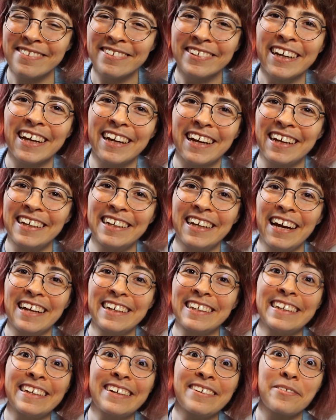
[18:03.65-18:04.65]
to get any
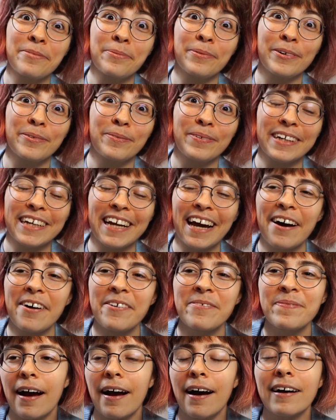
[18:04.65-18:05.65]
ideas, would we now?